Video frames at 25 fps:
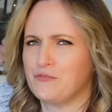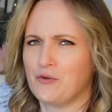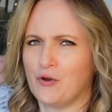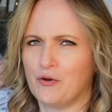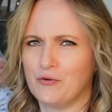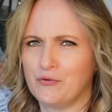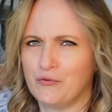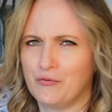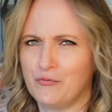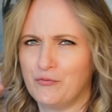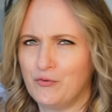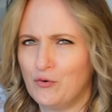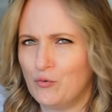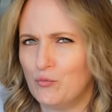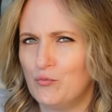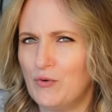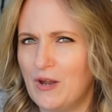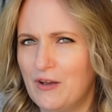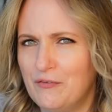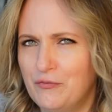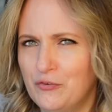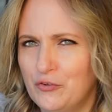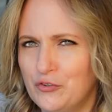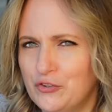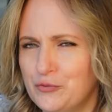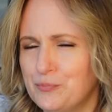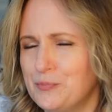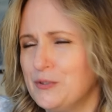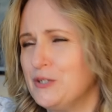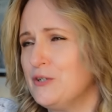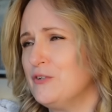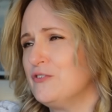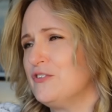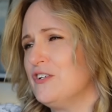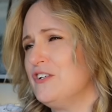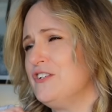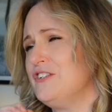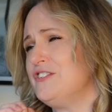gone for ruffles
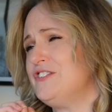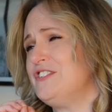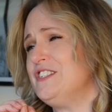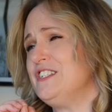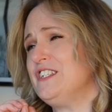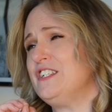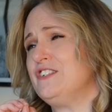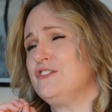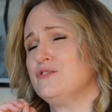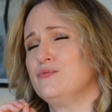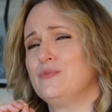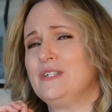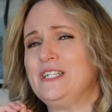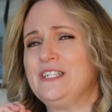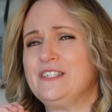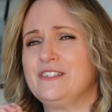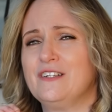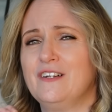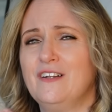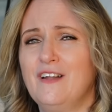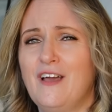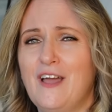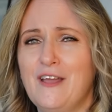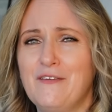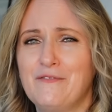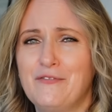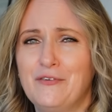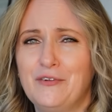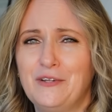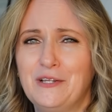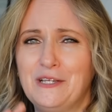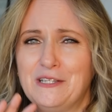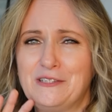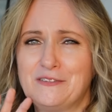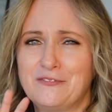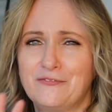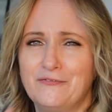because I just think it's really delightful. It's